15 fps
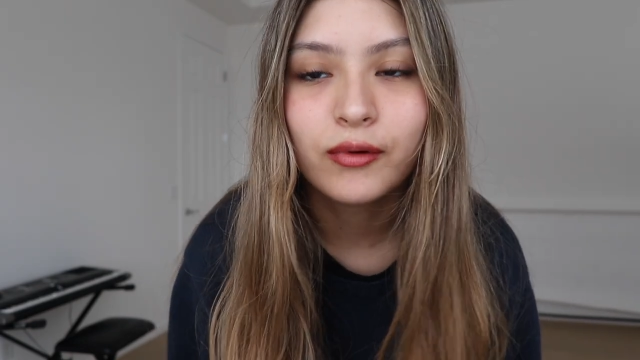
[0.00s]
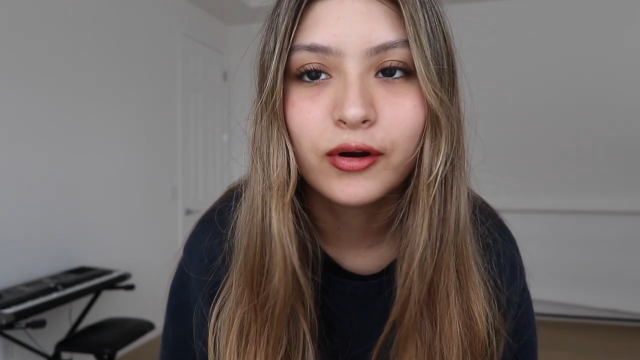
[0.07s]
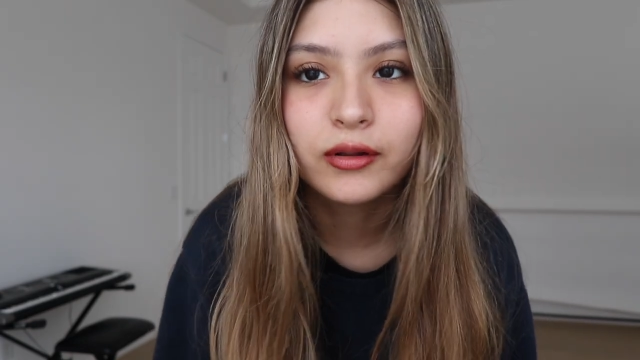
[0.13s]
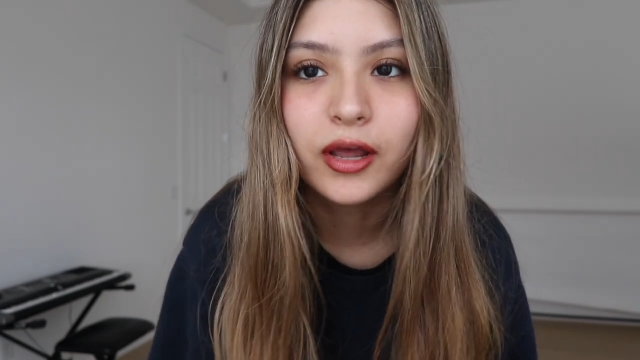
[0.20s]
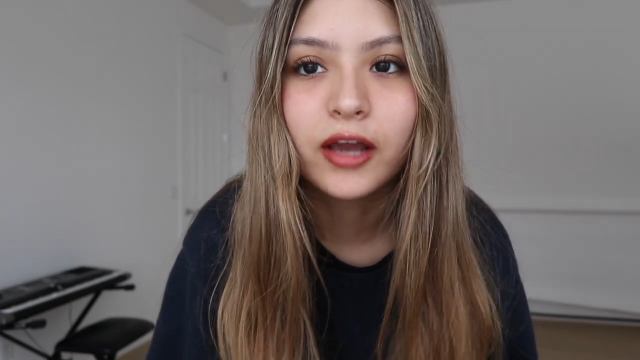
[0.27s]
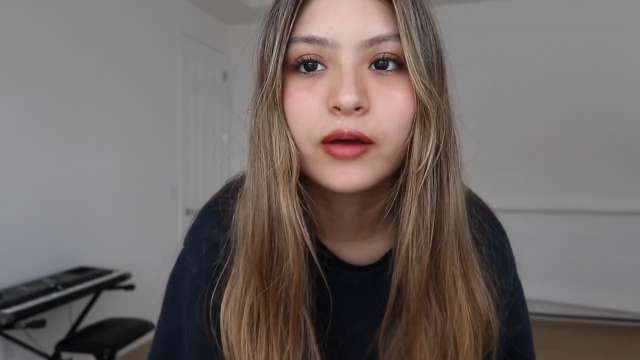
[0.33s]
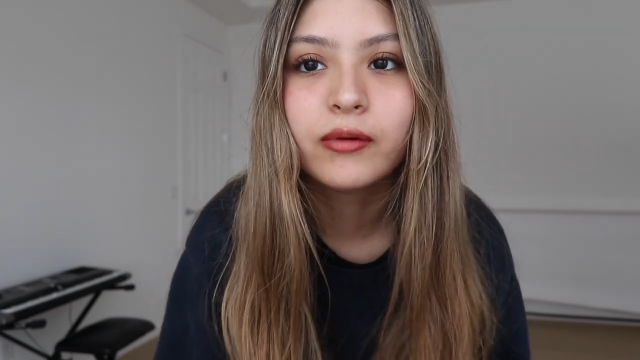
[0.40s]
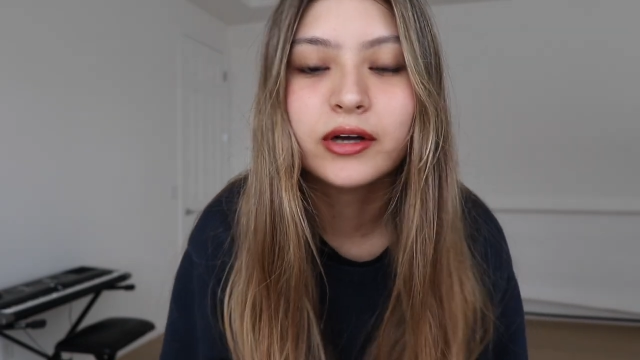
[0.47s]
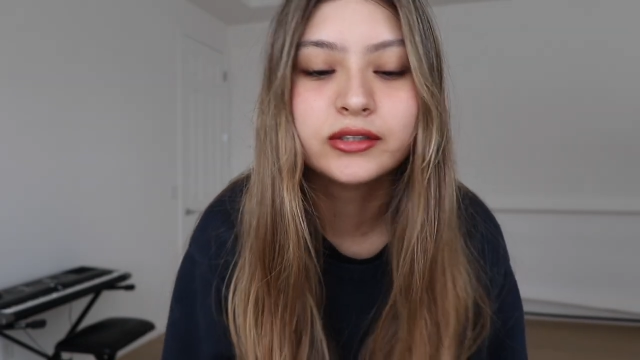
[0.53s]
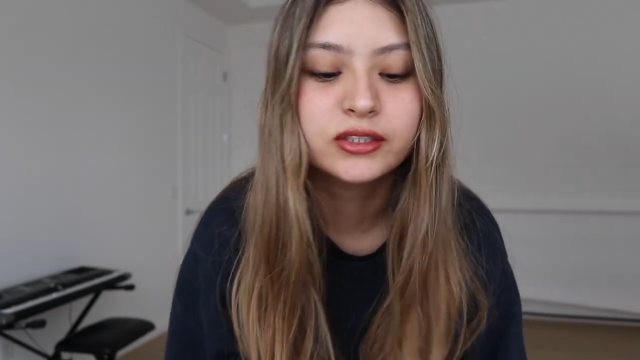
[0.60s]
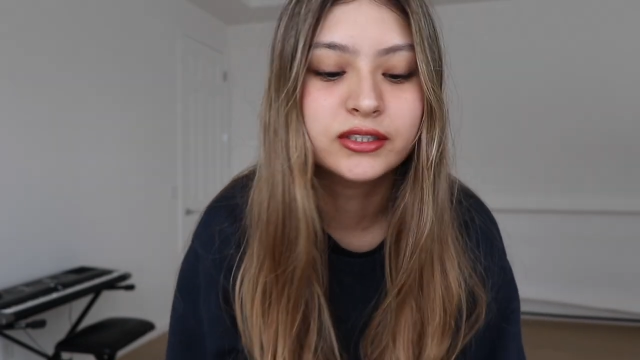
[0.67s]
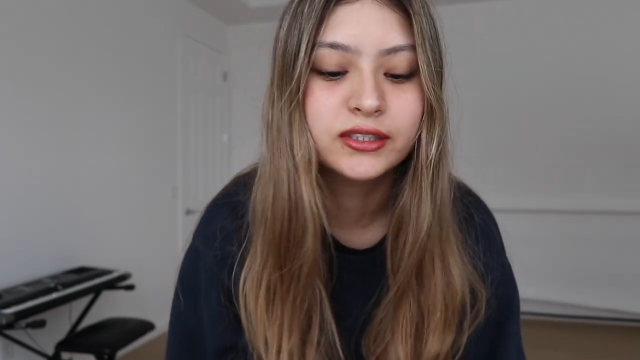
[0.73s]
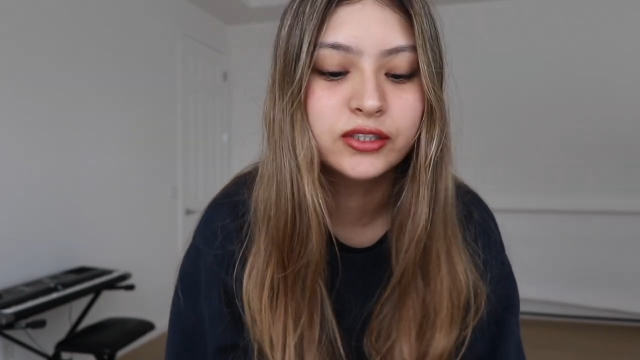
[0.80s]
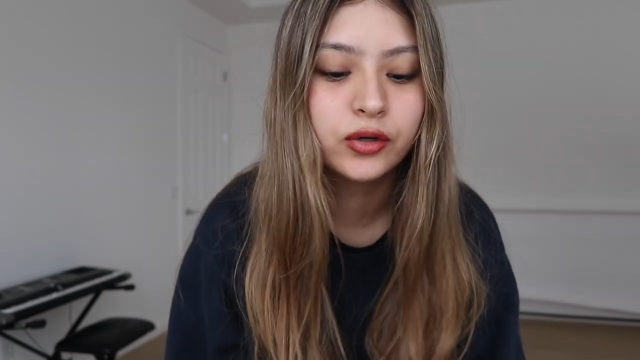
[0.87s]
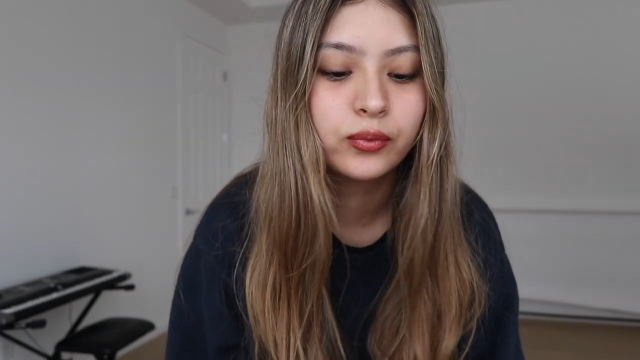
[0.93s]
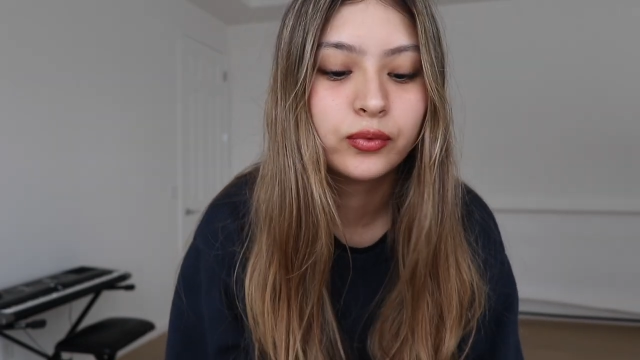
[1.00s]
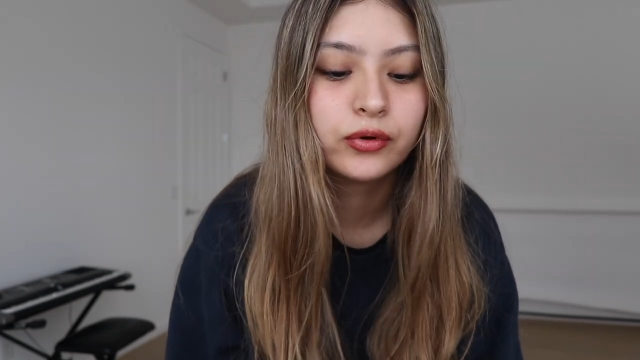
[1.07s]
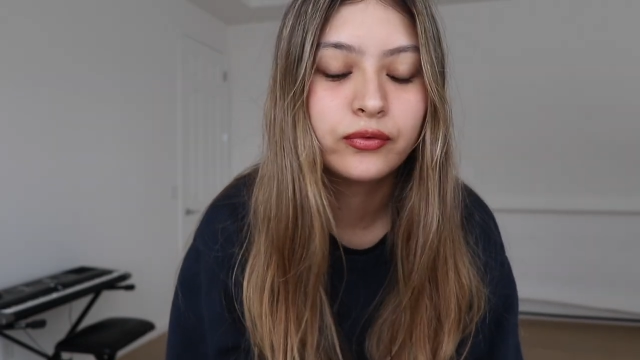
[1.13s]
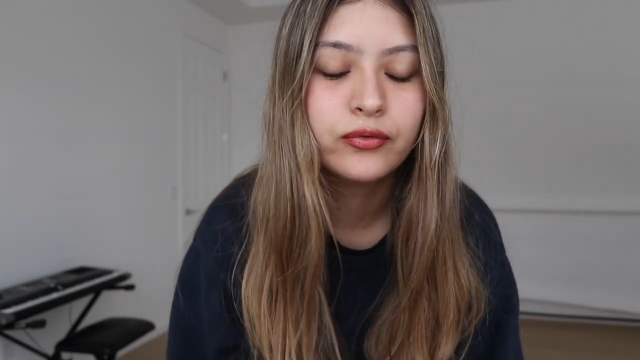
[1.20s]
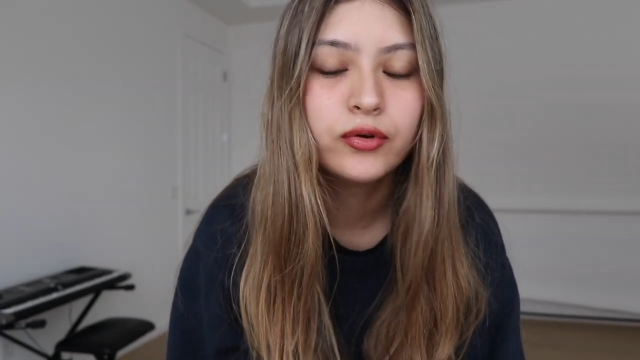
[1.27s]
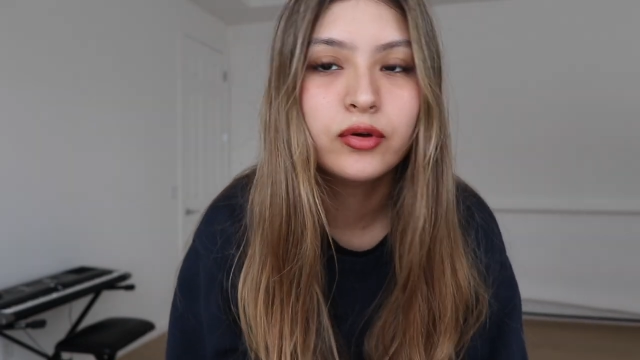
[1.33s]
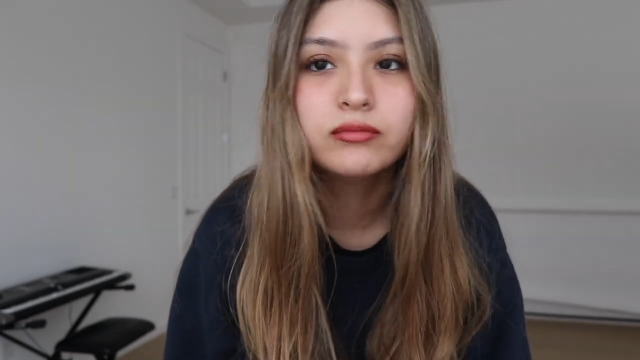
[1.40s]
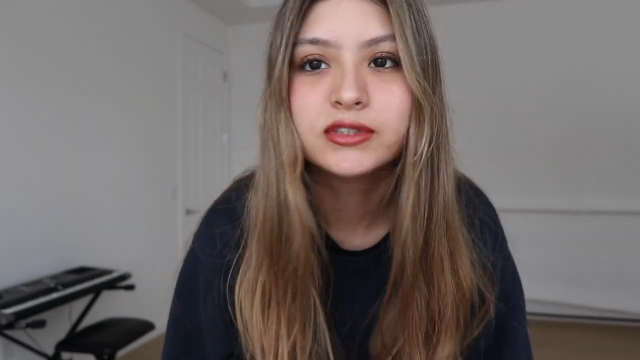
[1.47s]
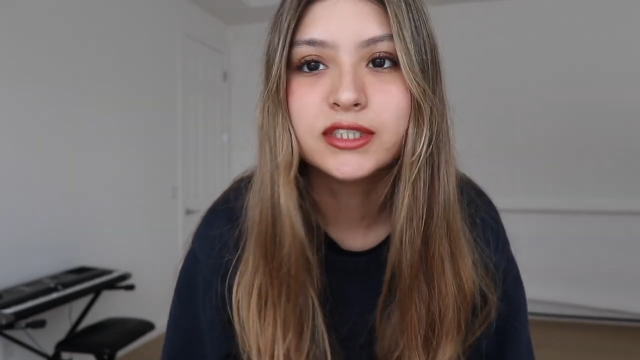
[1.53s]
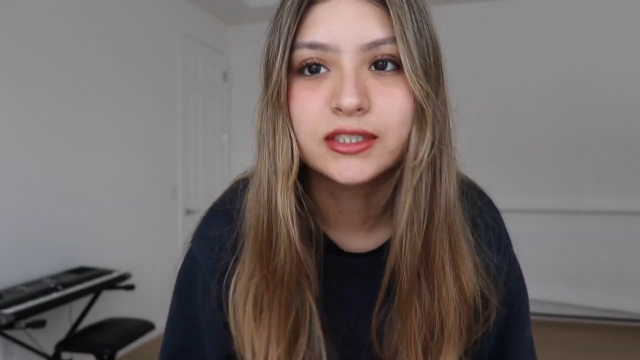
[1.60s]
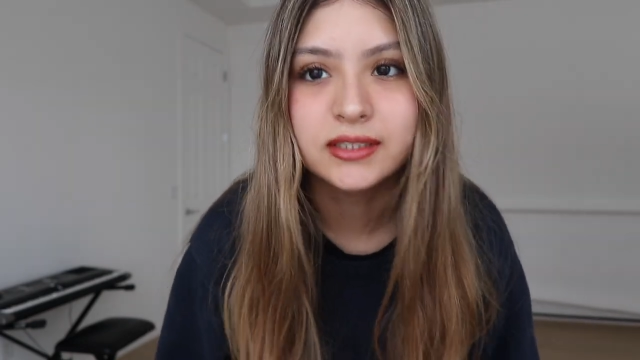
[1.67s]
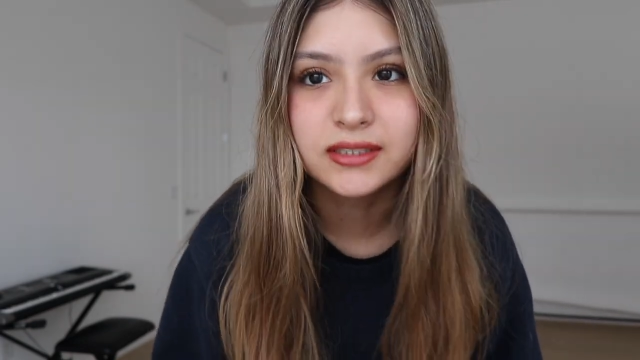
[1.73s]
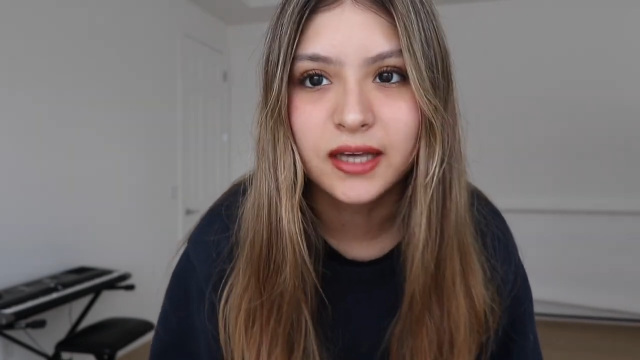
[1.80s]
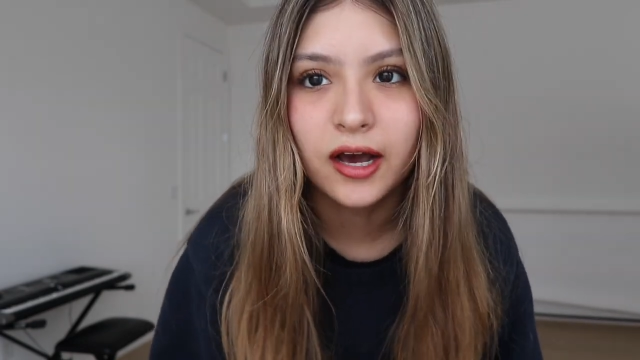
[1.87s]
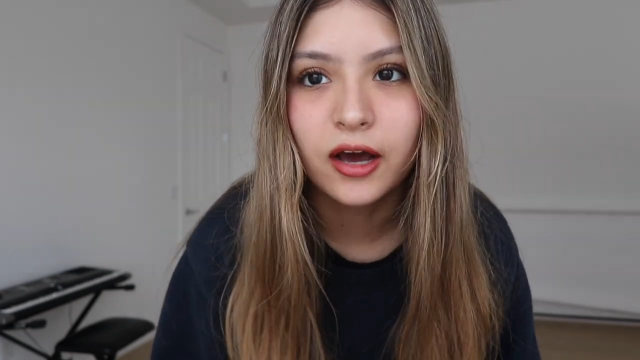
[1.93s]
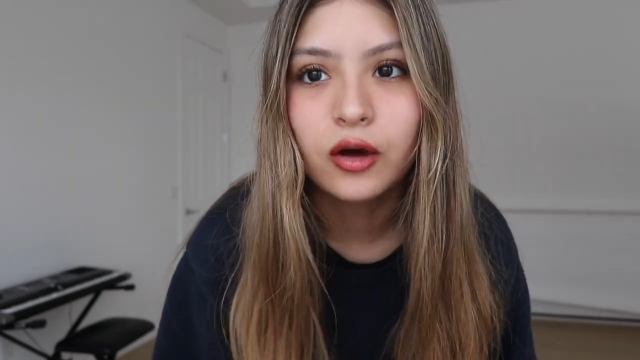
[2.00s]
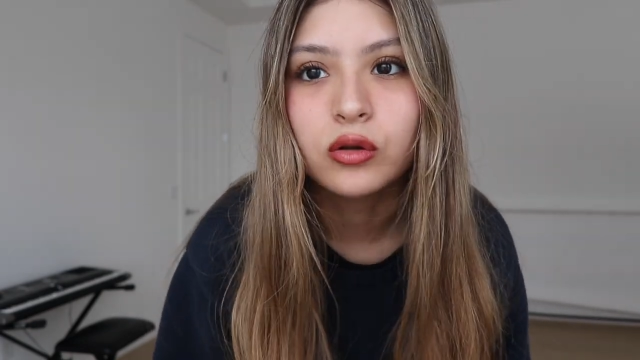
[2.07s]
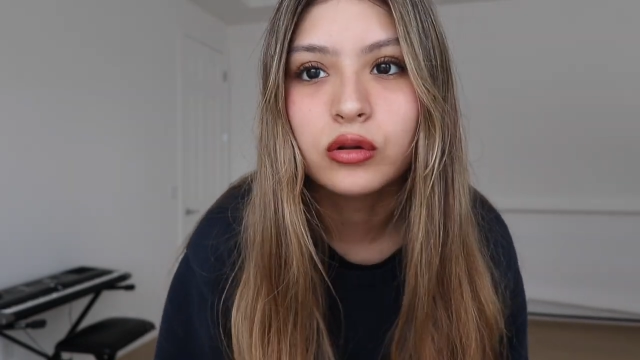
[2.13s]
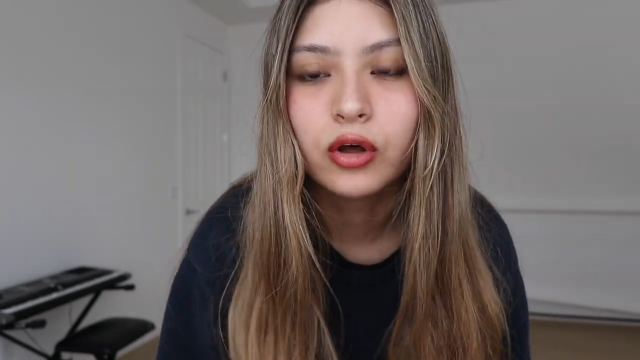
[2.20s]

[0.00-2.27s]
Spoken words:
What I like about those hair perfumes is that